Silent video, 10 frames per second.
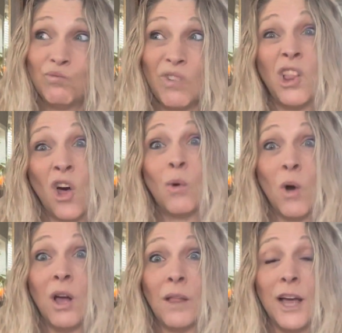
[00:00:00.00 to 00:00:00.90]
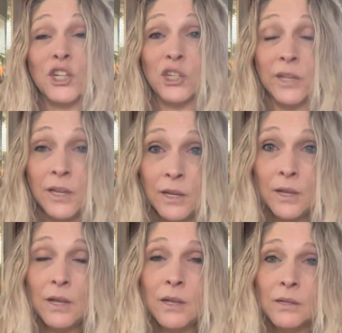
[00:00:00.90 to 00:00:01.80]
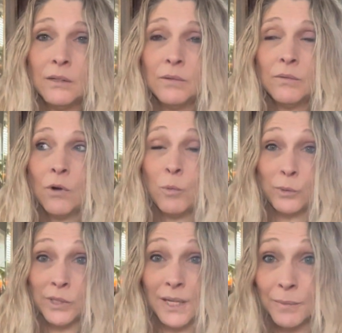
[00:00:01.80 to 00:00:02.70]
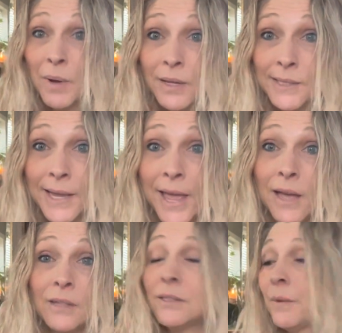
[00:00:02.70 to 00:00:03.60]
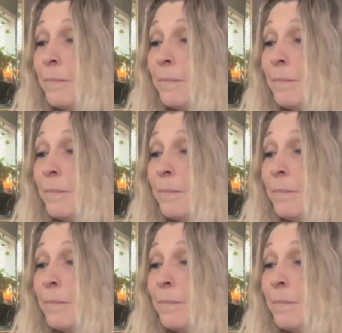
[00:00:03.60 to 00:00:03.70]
A long while, actually. Almost six months, I guess.